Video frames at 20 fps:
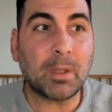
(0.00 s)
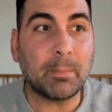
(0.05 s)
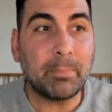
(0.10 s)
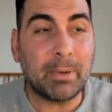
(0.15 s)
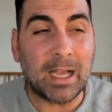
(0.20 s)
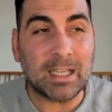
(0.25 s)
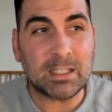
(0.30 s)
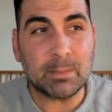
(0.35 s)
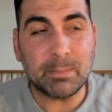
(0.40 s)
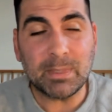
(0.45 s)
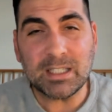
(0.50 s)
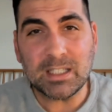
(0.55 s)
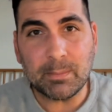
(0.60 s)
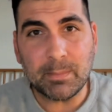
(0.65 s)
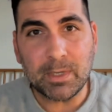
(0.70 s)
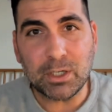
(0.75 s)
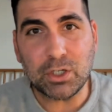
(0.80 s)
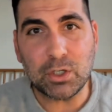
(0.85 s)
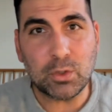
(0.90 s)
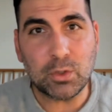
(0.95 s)
possibly
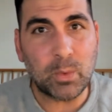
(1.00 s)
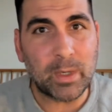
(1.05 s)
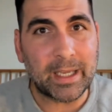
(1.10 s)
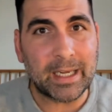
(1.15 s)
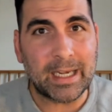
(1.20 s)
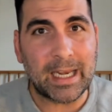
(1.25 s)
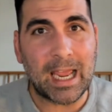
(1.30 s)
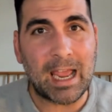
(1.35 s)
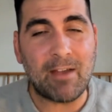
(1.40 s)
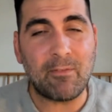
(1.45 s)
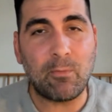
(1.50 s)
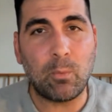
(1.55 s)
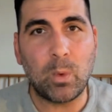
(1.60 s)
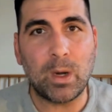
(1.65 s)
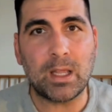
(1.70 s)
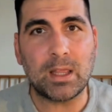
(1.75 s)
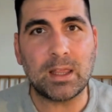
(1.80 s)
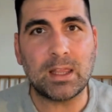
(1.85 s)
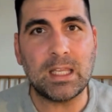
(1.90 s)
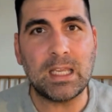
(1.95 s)
some issues we can have
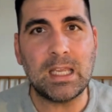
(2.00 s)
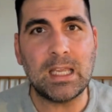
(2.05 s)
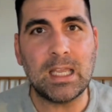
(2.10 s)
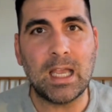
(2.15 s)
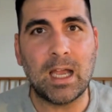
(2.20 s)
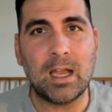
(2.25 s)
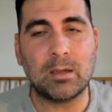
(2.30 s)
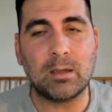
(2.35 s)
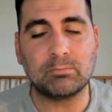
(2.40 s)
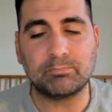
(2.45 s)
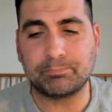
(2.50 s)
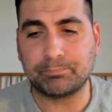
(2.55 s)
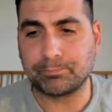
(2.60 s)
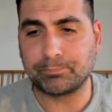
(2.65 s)
with the